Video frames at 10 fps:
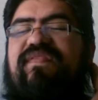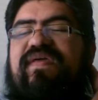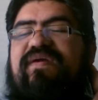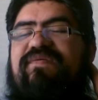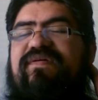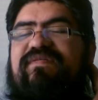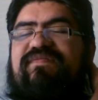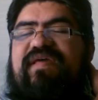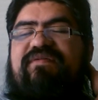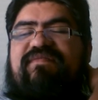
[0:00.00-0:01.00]
They
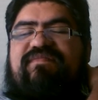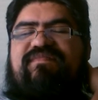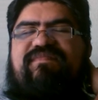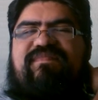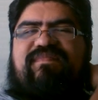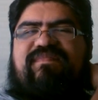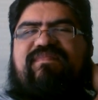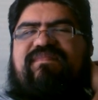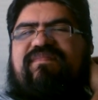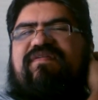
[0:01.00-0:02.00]
would
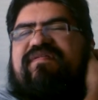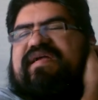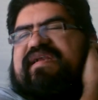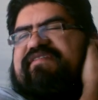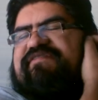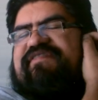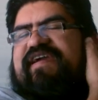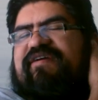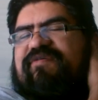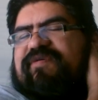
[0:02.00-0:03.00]
more than likely
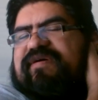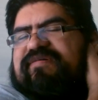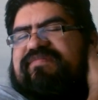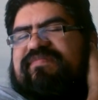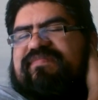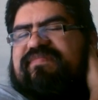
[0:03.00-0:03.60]
fare well